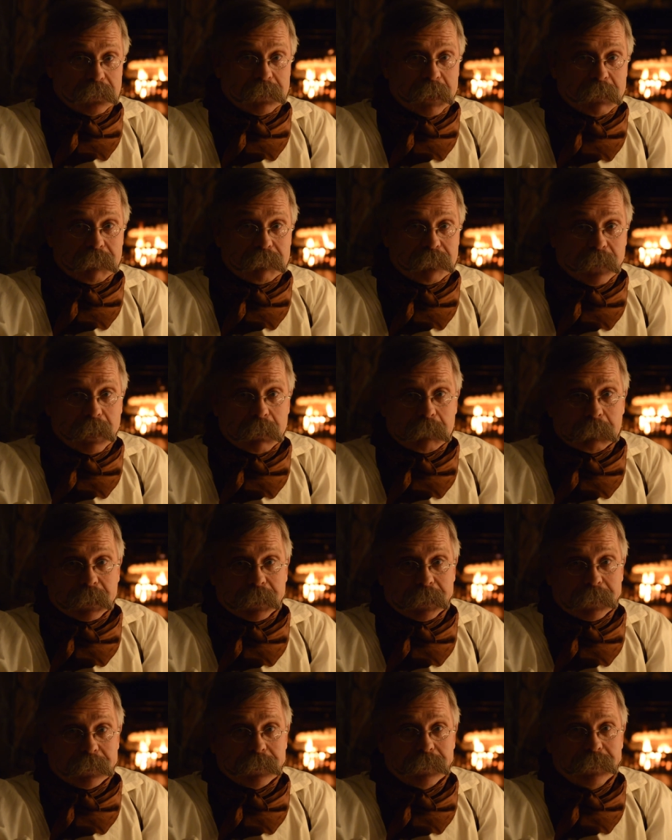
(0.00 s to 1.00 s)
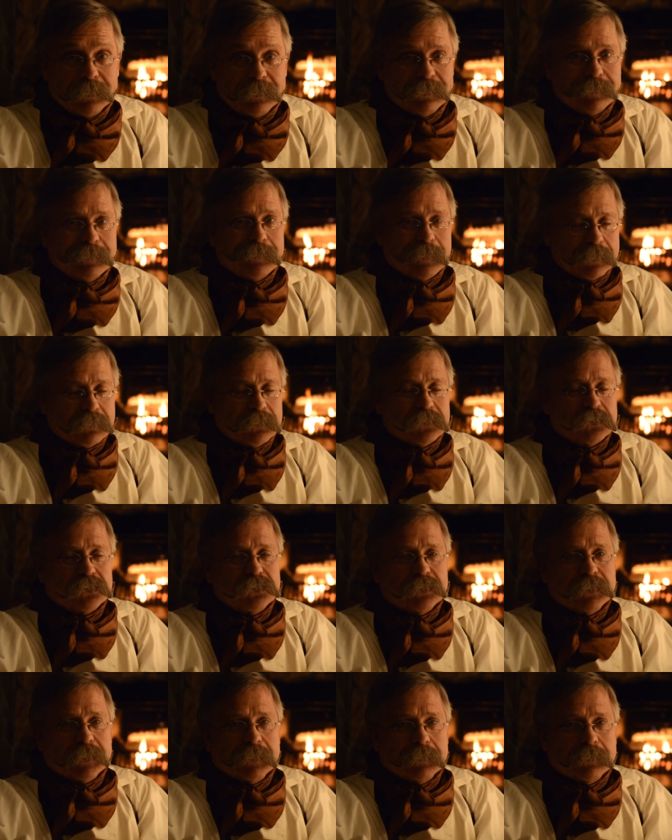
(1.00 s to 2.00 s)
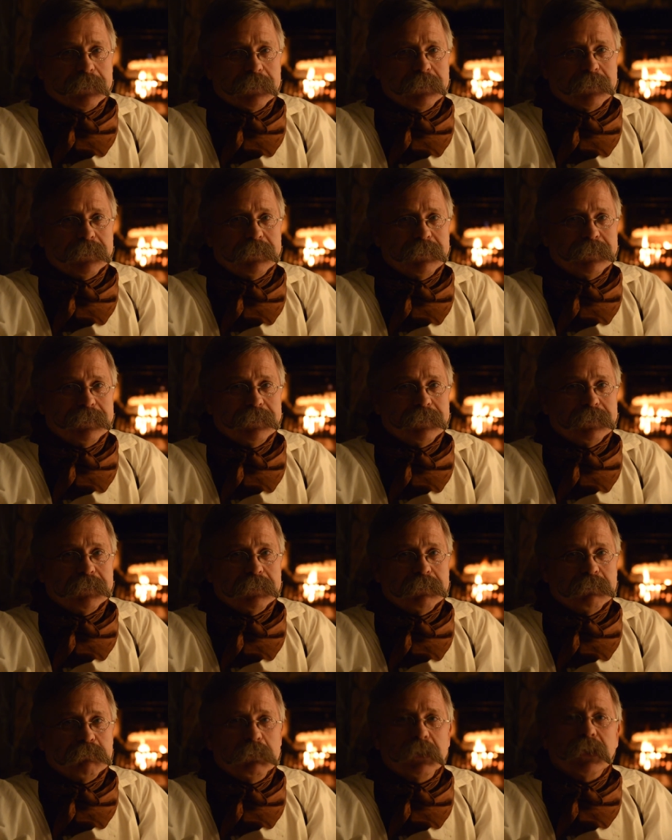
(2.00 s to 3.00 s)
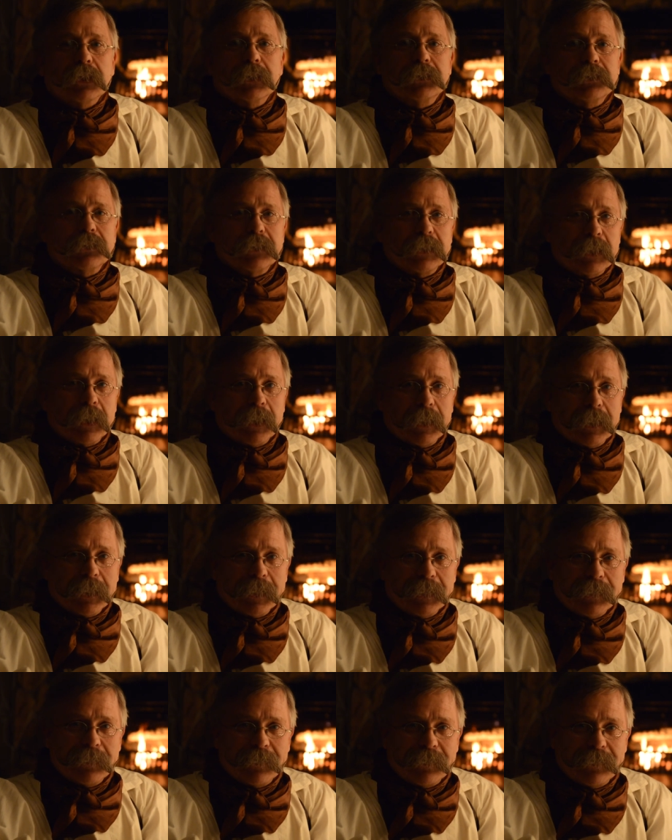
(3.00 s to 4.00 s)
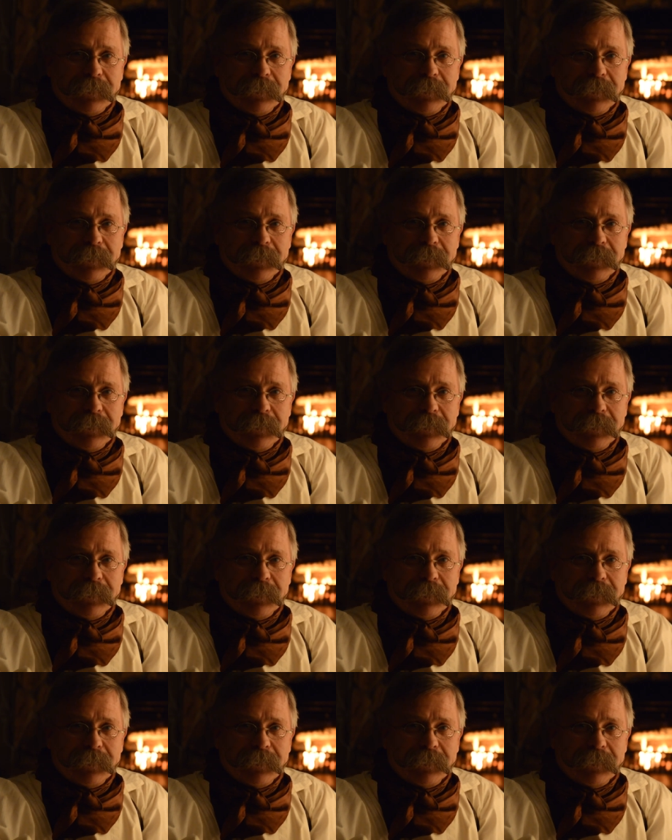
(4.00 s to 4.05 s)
that family and their son, Billy Ty.